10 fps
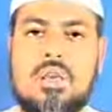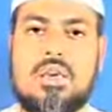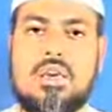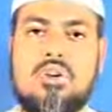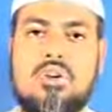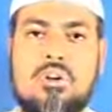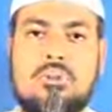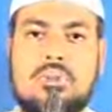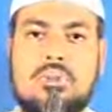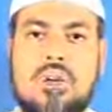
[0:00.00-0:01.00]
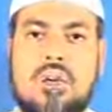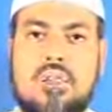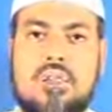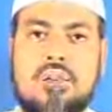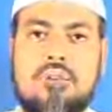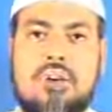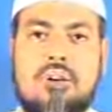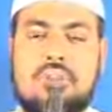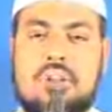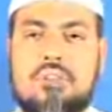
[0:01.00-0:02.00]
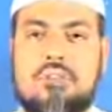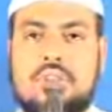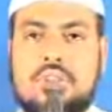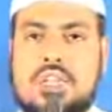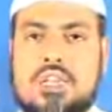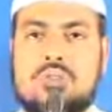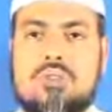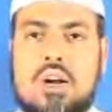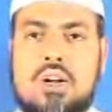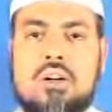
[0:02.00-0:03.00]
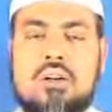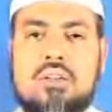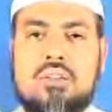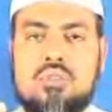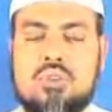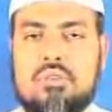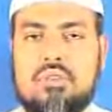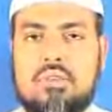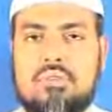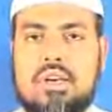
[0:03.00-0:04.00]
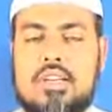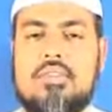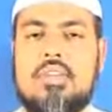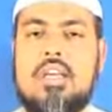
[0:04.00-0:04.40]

Deenuhum, their way of life. Deenuka, your way of life.